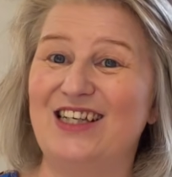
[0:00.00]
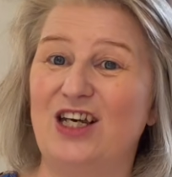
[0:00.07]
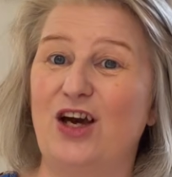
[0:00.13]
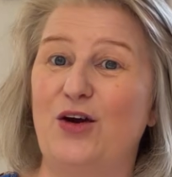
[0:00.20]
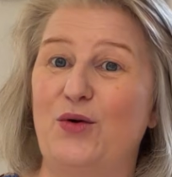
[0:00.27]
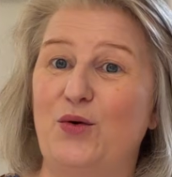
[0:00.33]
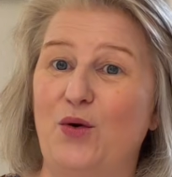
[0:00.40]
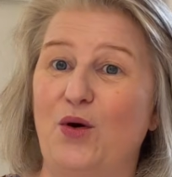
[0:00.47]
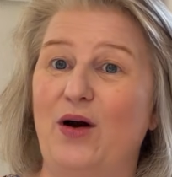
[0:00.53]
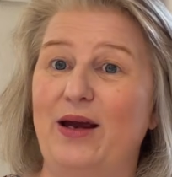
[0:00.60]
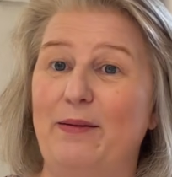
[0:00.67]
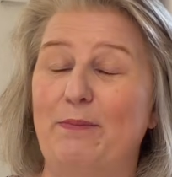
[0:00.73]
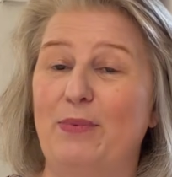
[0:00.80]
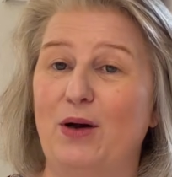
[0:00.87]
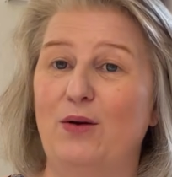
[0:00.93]
go
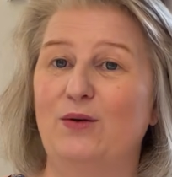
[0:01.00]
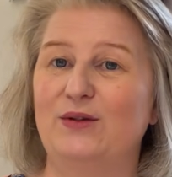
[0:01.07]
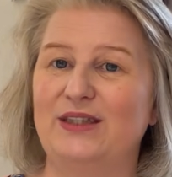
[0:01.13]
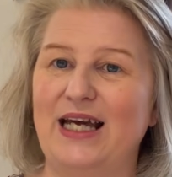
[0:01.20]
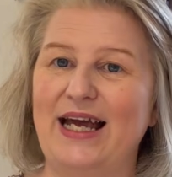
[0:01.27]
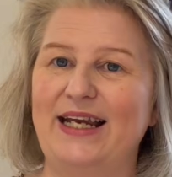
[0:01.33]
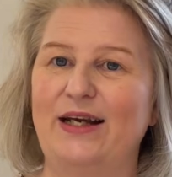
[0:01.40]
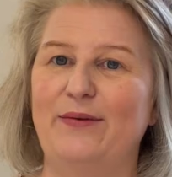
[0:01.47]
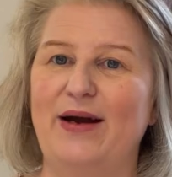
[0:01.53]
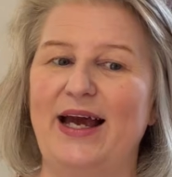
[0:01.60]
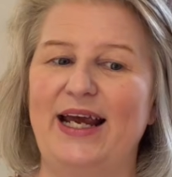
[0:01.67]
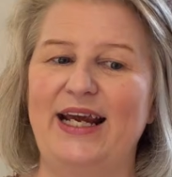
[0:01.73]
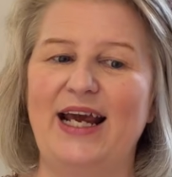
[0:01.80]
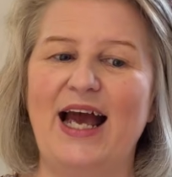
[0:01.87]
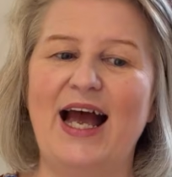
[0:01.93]
quite bold anyway.